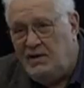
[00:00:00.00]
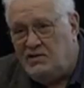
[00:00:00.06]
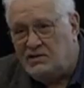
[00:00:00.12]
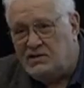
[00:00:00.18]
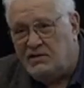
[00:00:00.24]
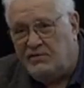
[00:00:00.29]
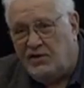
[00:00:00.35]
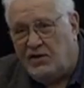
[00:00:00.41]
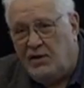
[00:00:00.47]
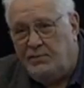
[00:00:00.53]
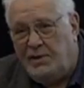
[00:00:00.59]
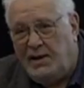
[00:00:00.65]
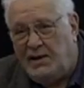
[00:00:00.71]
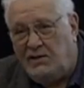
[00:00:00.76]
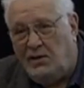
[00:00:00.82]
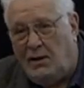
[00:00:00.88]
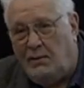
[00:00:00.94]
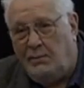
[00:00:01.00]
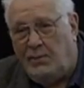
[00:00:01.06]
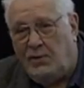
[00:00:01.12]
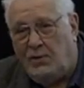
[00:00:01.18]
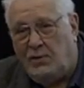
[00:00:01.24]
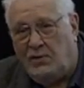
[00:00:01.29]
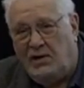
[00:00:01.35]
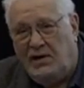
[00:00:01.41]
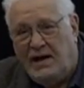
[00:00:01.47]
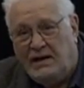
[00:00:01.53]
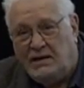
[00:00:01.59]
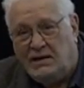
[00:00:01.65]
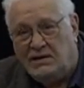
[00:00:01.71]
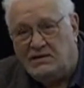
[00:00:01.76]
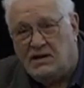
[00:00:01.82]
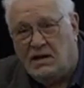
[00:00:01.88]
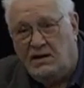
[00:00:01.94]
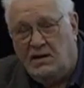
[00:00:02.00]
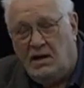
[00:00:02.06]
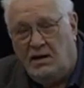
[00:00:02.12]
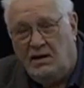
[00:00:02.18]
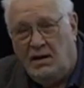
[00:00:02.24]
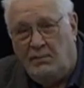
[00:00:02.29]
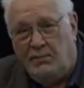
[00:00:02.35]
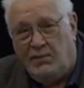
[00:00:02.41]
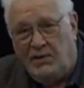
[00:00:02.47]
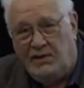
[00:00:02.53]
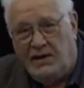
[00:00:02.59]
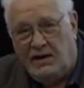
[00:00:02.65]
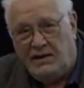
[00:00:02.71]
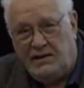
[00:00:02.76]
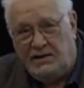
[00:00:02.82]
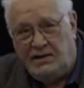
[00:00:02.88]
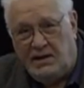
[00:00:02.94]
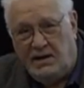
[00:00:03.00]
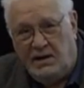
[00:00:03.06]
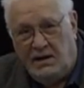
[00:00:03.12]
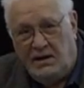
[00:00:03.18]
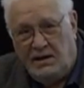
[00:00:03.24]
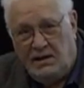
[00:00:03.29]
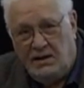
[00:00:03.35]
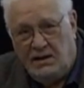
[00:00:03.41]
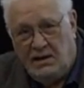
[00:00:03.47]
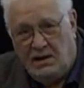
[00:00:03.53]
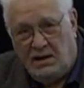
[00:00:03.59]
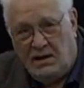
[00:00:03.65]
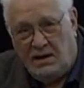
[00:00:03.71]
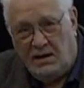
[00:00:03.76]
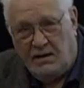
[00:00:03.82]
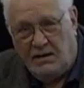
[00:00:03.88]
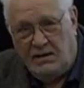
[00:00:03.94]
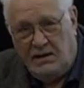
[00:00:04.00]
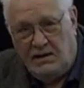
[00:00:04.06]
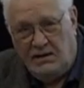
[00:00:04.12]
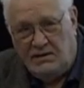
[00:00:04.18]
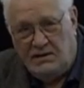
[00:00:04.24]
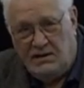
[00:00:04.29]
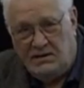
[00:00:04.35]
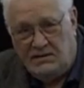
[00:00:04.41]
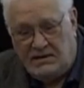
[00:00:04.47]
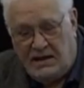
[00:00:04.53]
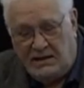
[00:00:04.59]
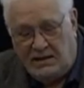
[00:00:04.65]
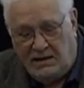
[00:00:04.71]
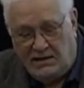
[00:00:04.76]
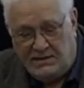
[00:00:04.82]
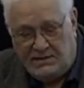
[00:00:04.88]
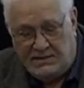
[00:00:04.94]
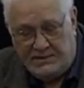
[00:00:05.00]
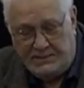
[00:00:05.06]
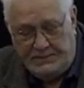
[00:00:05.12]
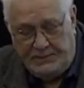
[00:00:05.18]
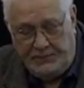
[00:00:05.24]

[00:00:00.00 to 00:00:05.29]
just a very big number, or a number that is endless.